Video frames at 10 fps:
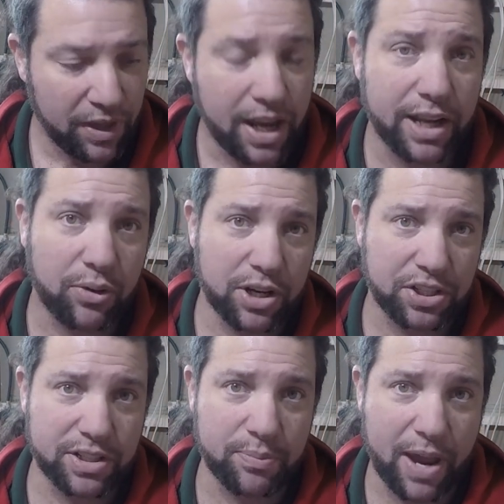Any
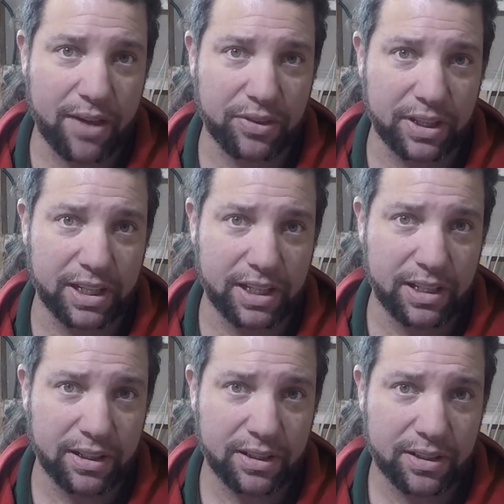questions about
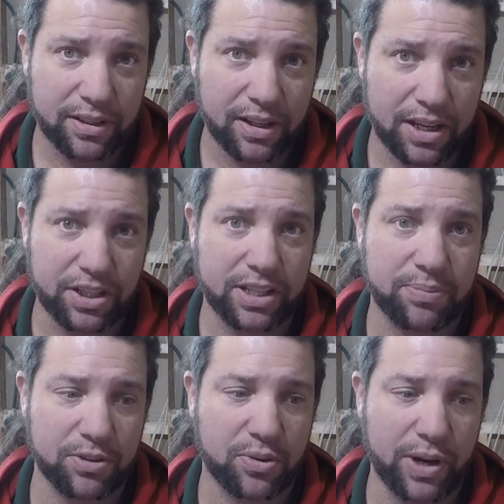the
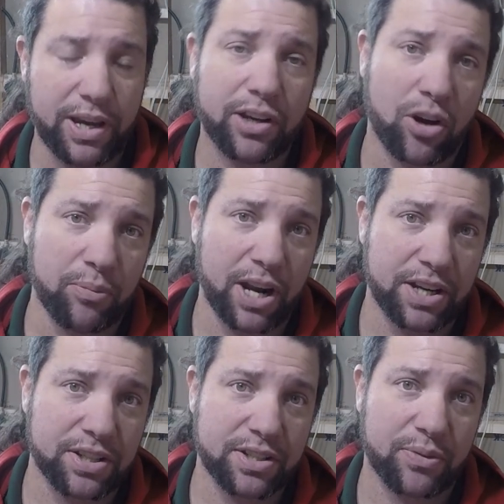adjustable square,
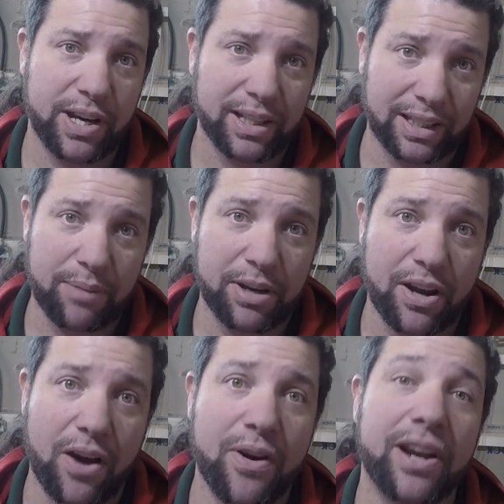combination square, let me
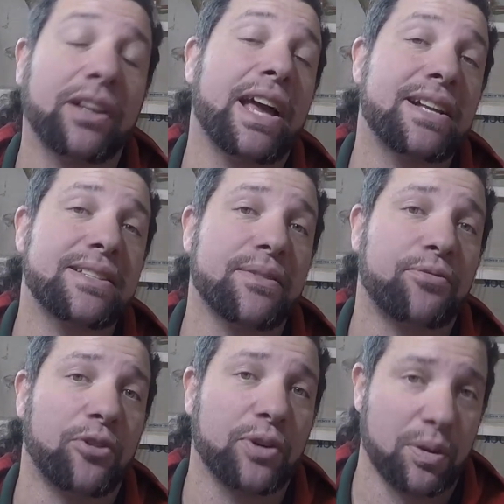know and I'll answer them
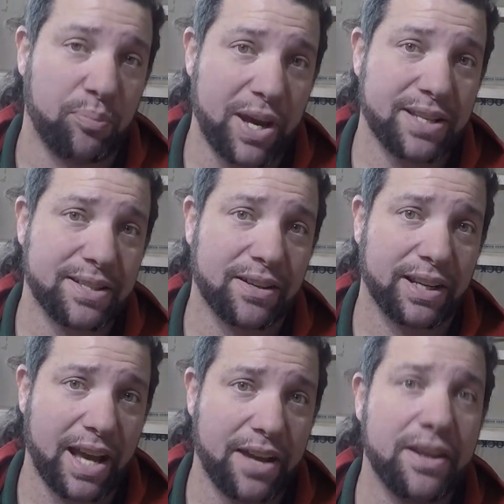for you best I
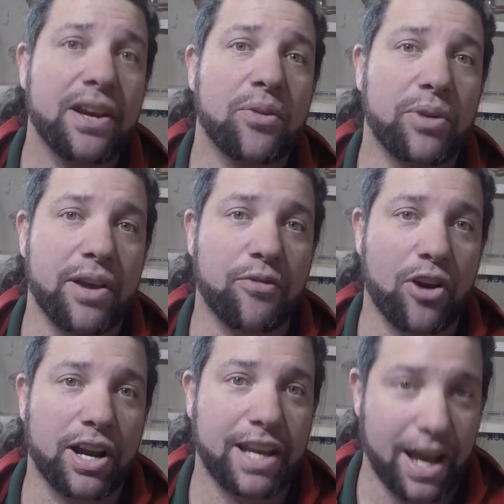can, whenever
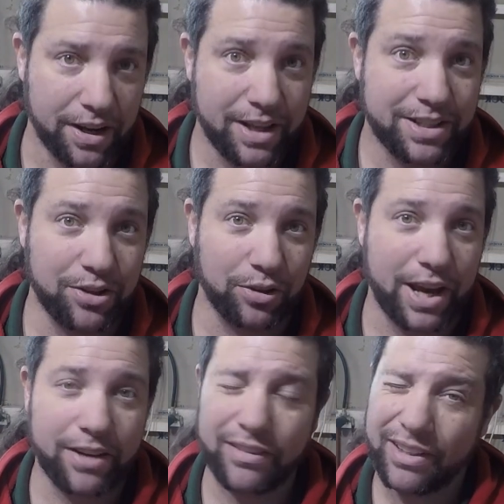I can. Till
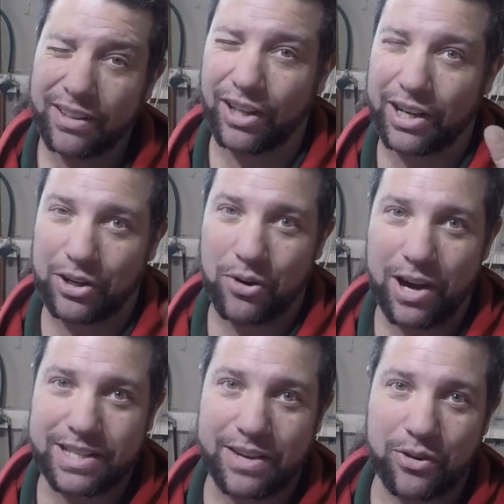then, like
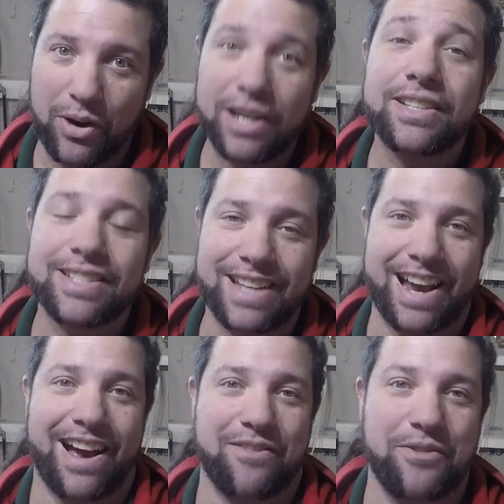always everyone, stay
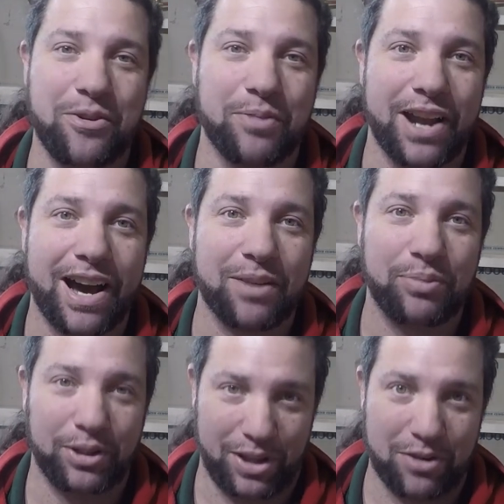unreal banana
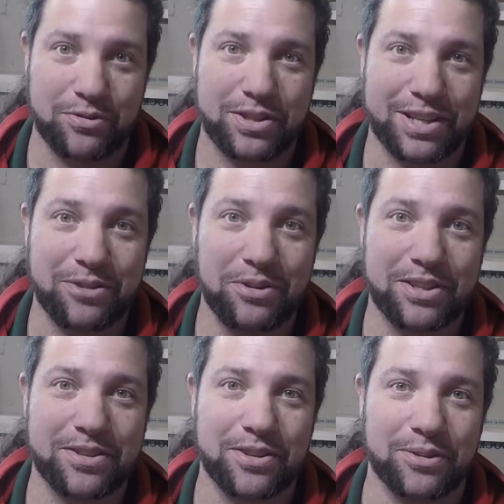peel. I'll see you in the
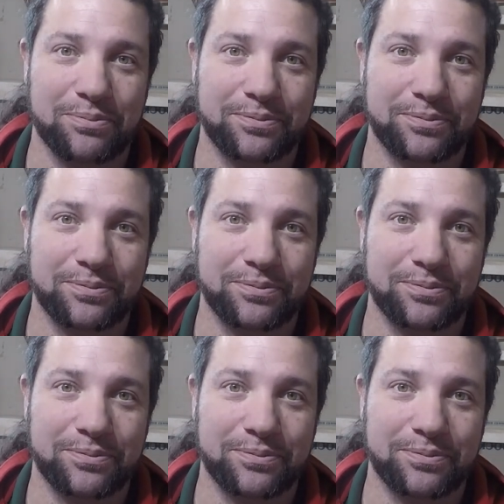soup.